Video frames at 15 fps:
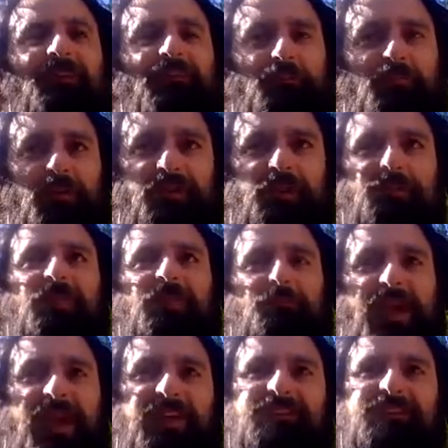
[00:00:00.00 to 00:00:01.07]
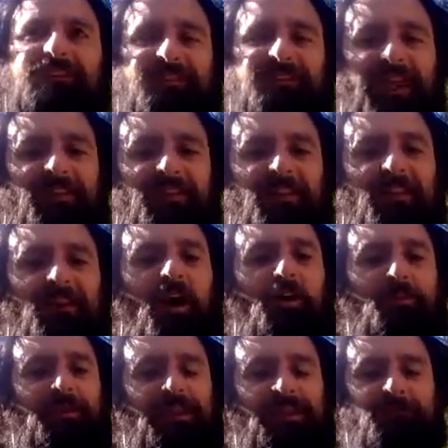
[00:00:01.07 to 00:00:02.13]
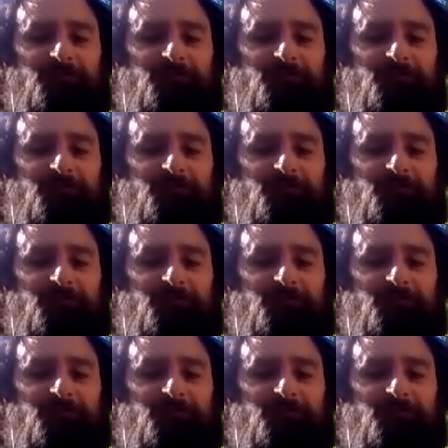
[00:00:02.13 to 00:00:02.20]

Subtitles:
the rhythm and the bass and the harmony.